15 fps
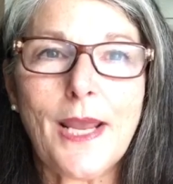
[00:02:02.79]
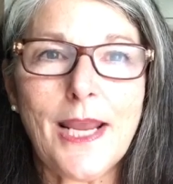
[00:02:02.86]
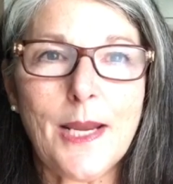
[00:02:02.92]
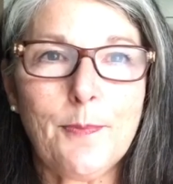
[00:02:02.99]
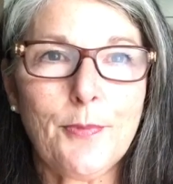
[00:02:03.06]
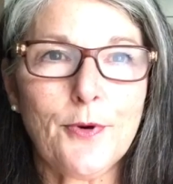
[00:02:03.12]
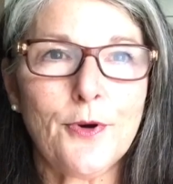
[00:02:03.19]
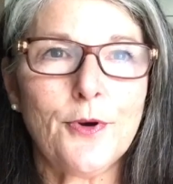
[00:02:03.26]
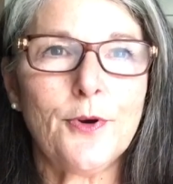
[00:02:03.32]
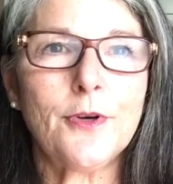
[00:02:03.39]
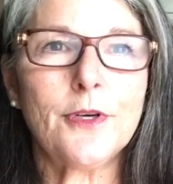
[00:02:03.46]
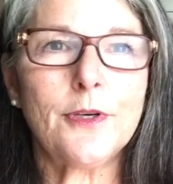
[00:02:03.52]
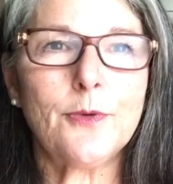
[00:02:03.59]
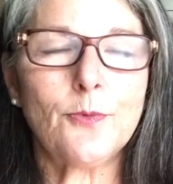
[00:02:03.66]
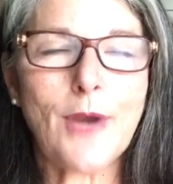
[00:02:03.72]

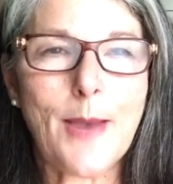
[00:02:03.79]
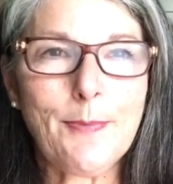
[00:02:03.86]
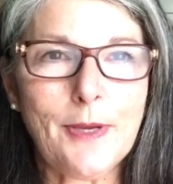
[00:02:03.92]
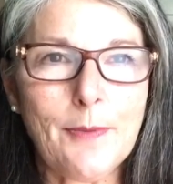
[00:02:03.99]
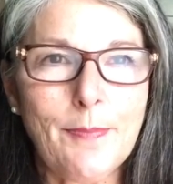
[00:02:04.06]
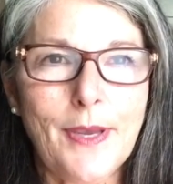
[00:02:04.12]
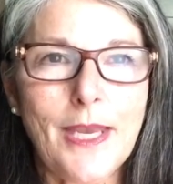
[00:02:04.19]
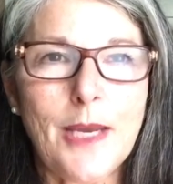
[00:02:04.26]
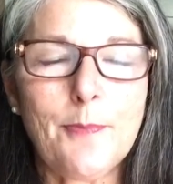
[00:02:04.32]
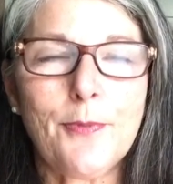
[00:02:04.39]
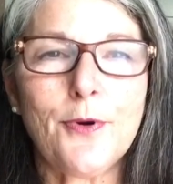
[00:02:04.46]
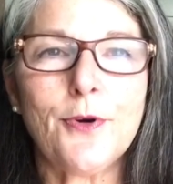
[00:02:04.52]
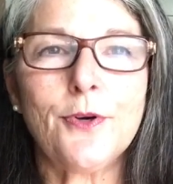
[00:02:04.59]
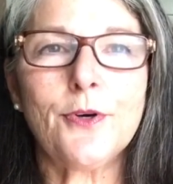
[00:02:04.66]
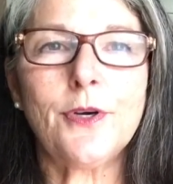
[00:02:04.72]
paper, wrapping
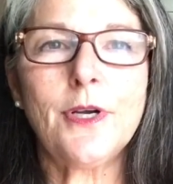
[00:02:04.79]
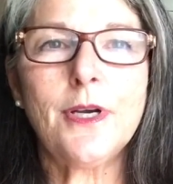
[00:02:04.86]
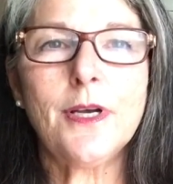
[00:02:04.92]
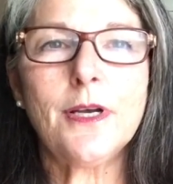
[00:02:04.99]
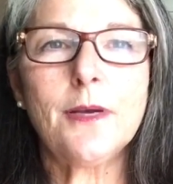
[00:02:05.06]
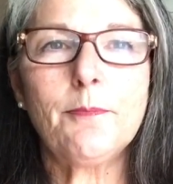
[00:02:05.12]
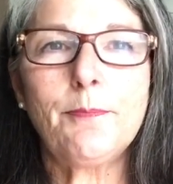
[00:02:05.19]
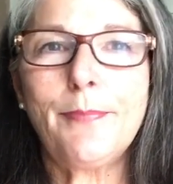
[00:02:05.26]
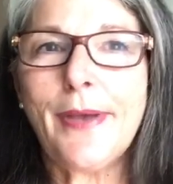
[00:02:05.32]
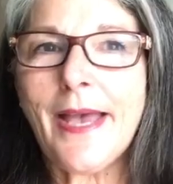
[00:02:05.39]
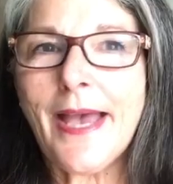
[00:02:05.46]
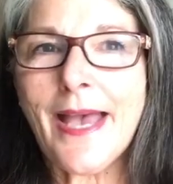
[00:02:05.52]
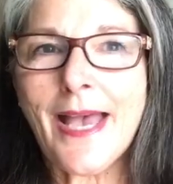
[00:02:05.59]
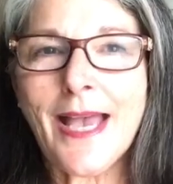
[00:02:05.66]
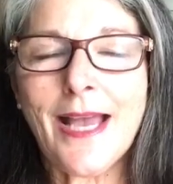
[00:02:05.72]
paper,
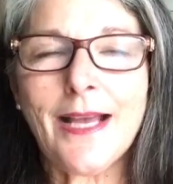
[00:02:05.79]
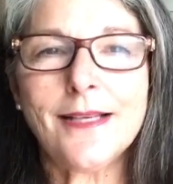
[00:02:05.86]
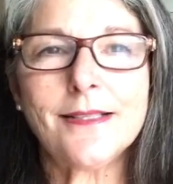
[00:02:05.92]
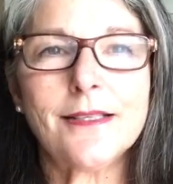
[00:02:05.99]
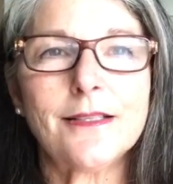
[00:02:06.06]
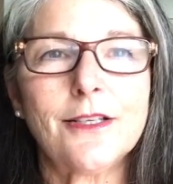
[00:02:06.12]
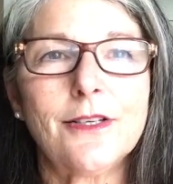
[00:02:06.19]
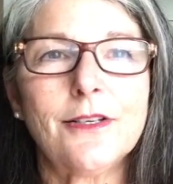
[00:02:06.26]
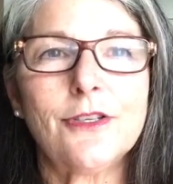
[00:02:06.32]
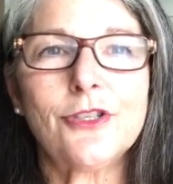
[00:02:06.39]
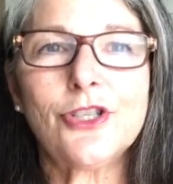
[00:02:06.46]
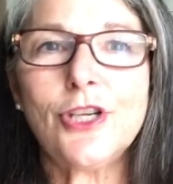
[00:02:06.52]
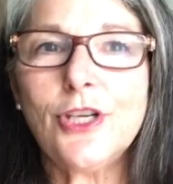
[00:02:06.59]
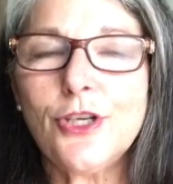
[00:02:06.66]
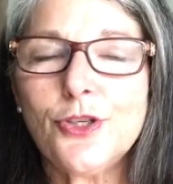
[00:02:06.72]
bags,
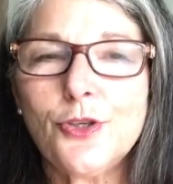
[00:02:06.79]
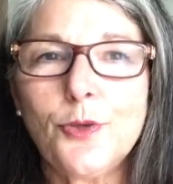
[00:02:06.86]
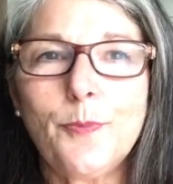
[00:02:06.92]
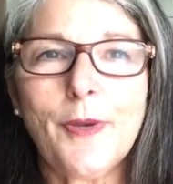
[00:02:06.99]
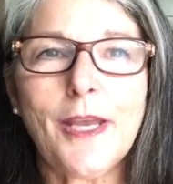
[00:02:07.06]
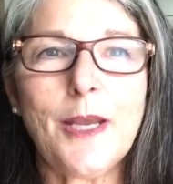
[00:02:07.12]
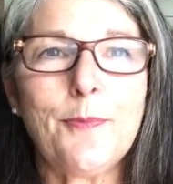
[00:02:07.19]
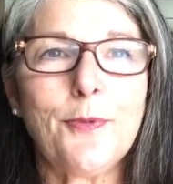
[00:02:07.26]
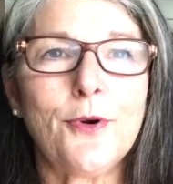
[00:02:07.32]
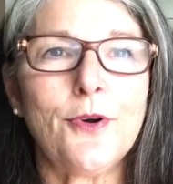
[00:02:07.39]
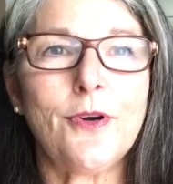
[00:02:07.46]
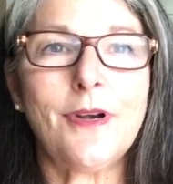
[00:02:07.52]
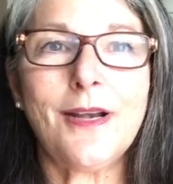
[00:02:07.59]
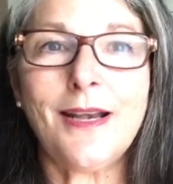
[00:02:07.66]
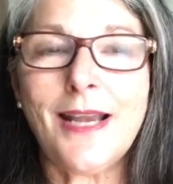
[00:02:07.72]
tissue
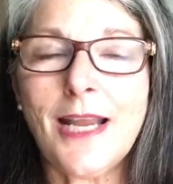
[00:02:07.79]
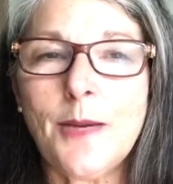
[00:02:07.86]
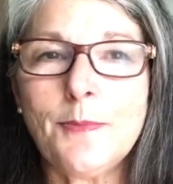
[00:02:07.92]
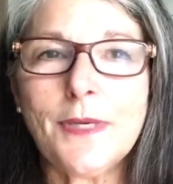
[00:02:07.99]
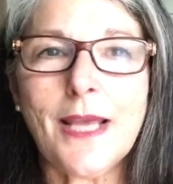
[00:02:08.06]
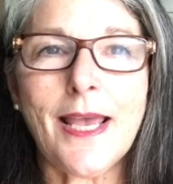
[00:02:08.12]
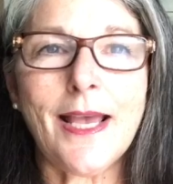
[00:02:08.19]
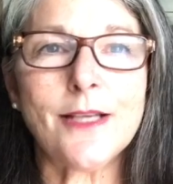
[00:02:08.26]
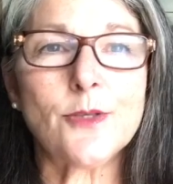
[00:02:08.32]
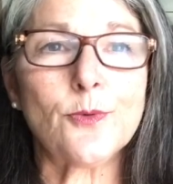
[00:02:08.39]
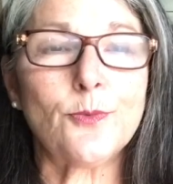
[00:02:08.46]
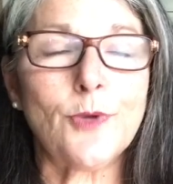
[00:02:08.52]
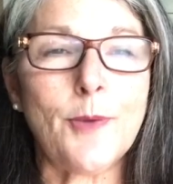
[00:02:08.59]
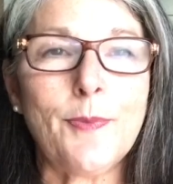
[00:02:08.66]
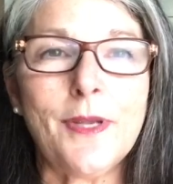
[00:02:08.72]
paper, name tags,
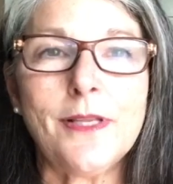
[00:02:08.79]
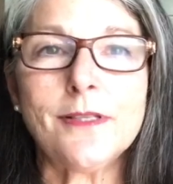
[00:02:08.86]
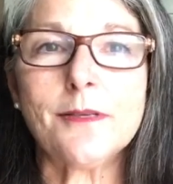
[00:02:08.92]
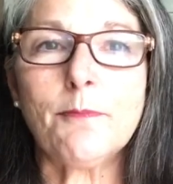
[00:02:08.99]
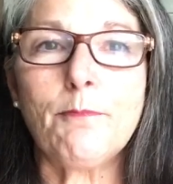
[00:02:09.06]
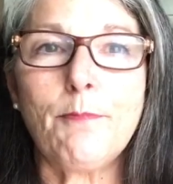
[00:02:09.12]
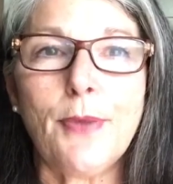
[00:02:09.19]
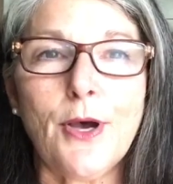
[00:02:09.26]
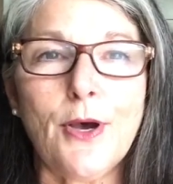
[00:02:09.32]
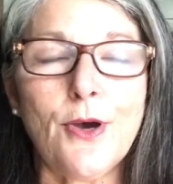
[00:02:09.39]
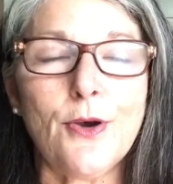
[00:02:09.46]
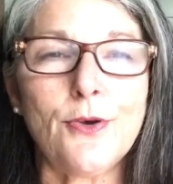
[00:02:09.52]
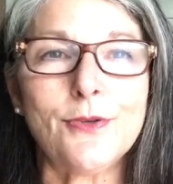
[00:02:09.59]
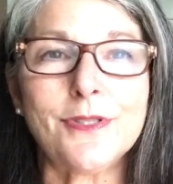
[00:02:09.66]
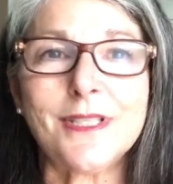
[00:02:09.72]
ribbons,
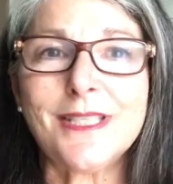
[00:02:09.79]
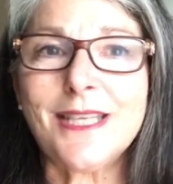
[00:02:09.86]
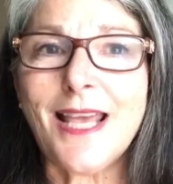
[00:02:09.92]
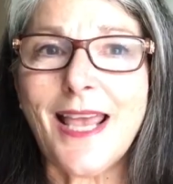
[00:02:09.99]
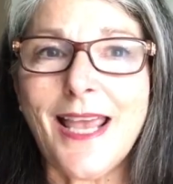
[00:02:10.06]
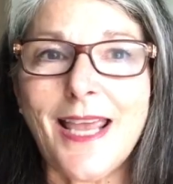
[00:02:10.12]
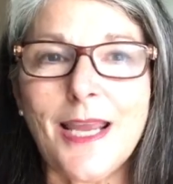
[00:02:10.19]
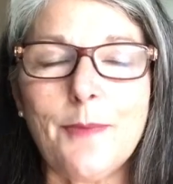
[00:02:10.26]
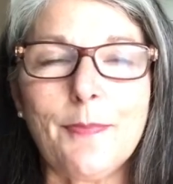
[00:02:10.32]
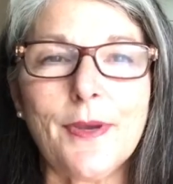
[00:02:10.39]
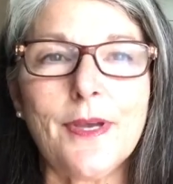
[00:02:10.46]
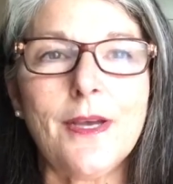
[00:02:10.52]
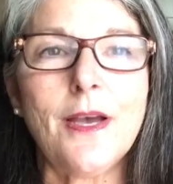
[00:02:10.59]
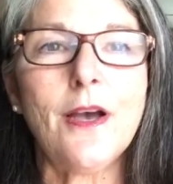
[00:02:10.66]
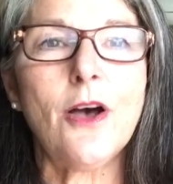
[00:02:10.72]
bows, tape,
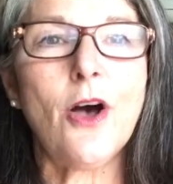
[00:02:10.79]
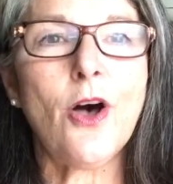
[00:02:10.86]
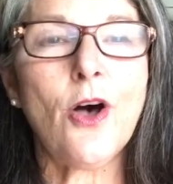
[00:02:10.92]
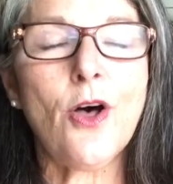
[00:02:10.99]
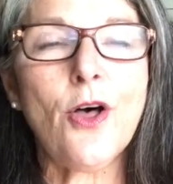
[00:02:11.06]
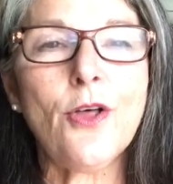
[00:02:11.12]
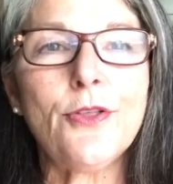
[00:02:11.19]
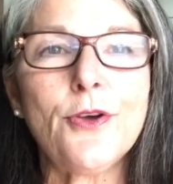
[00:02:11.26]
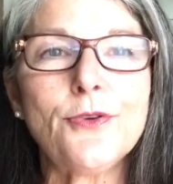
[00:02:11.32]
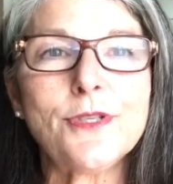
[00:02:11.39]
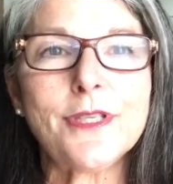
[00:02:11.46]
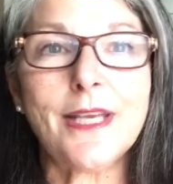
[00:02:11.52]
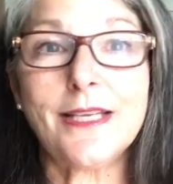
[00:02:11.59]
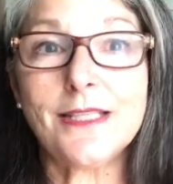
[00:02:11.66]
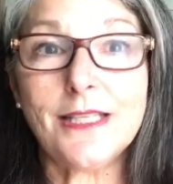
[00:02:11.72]
all those
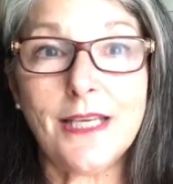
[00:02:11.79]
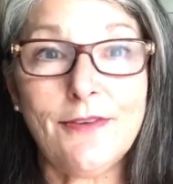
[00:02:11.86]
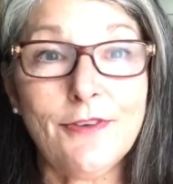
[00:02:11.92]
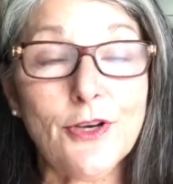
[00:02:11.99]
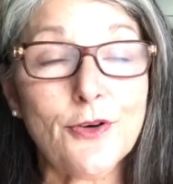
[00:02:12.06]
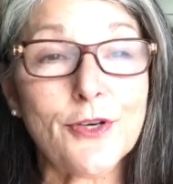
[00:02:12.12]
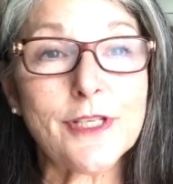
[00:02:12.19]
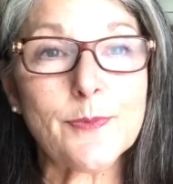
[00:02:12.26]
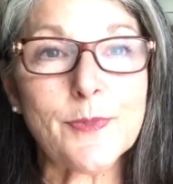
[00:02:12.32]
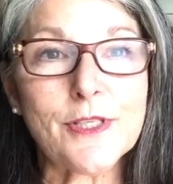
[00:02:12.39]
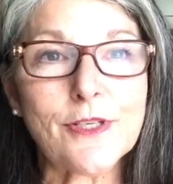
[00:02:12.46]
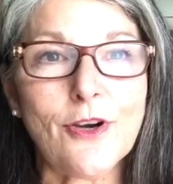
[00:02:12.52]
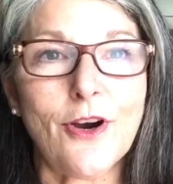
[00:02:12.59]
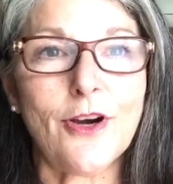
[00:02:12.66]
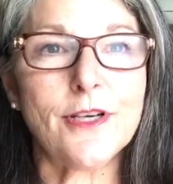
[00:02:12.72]
things, even
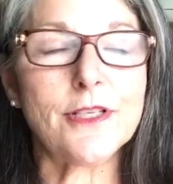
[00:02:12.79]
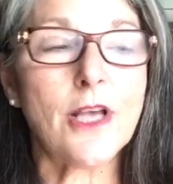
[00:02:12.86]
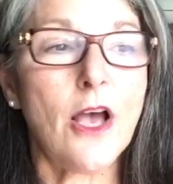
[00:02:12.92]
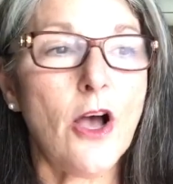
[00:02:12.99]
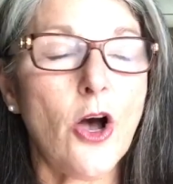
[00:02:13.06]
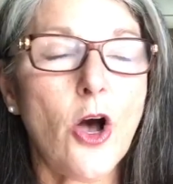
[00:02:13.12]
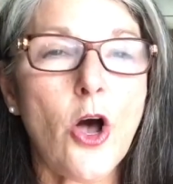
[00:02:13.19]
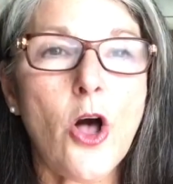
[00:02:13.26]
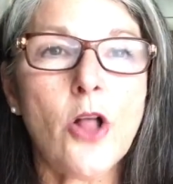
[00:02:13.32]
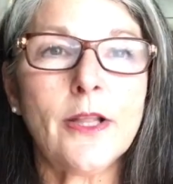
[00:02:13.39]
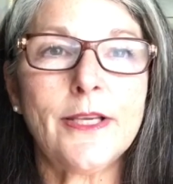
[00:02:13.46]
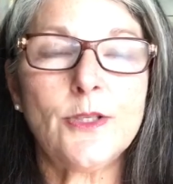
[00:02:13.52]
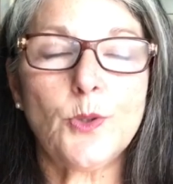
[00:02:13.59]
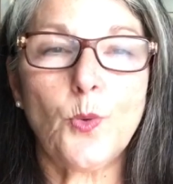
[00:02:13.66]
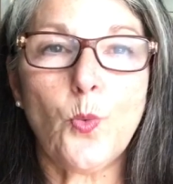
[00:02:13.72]
Christmas cards, all
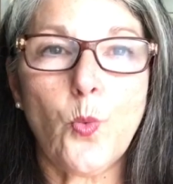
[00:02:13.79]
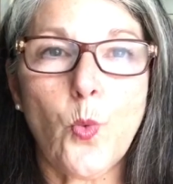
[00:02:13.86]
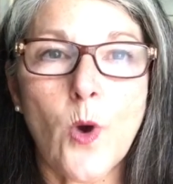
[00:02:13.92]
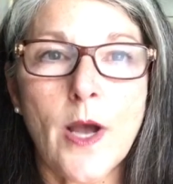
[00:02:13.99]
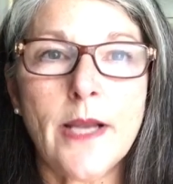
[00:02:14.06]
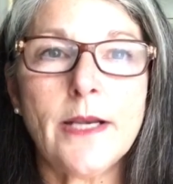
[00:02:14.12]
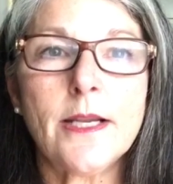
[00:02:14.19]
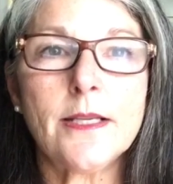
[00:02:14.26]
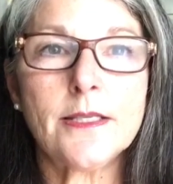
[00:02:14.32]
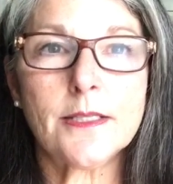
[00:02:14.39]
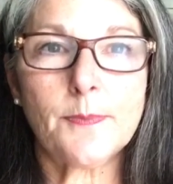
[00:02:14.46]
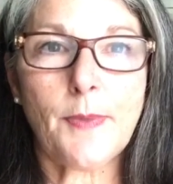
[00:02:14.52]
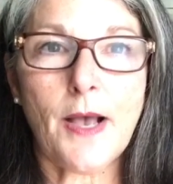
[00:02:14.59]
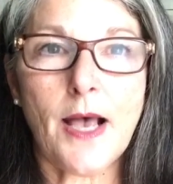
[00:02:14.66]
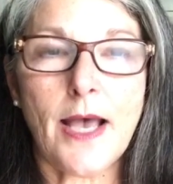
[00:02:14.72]
into one
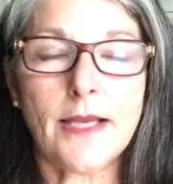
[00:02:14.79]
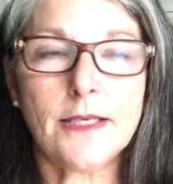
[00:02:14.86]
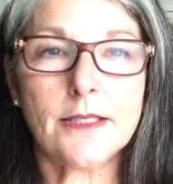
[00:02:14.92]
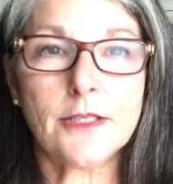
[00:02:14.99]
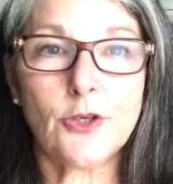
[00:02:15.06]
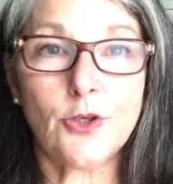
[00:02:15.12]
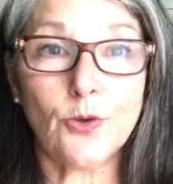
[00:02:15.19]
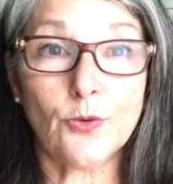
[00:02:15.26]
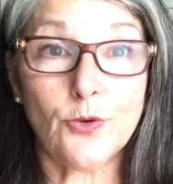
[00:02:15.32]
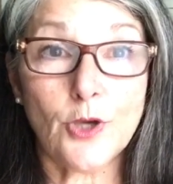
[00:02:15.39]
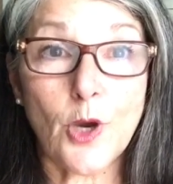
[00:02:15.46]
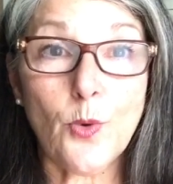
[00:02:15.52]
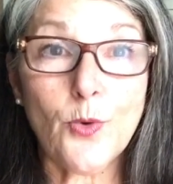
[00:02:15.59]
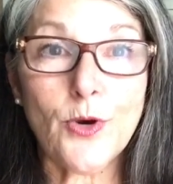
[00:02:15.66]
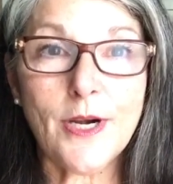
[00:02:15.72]
spot so you'll
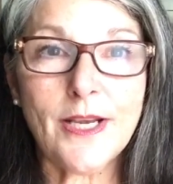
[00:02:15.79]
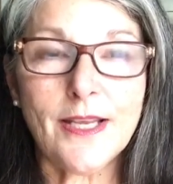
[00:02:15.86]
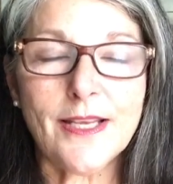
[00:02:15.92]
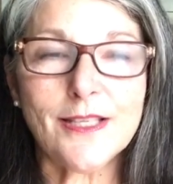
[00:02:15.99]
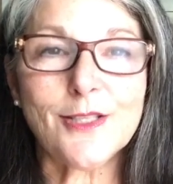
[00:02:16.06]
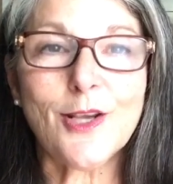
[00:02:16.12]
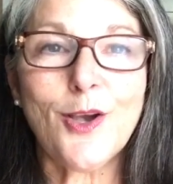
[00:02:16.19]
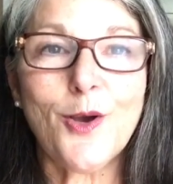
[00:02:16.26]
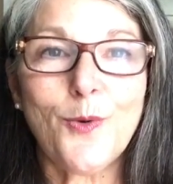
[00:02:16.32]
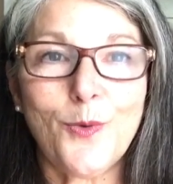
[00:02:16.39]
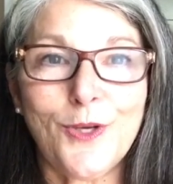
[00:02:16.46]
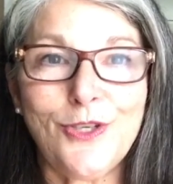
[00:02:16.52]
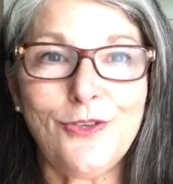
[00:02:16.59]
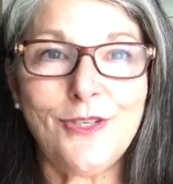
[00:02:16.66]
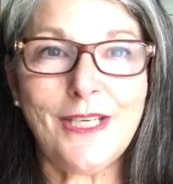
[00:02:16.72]
know where it is
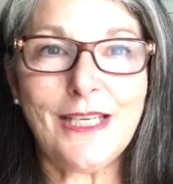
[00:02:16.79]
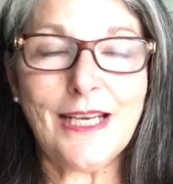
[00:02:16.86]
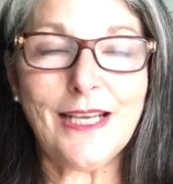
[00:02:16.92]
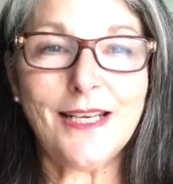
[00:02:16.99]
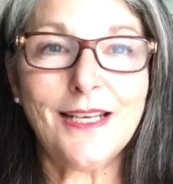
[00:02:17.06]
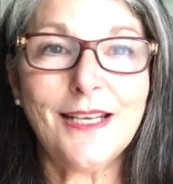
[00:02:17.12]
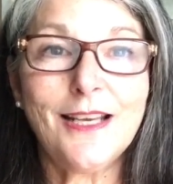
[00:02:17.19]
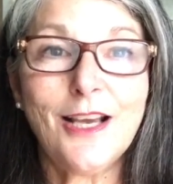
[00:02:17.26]
when you need it.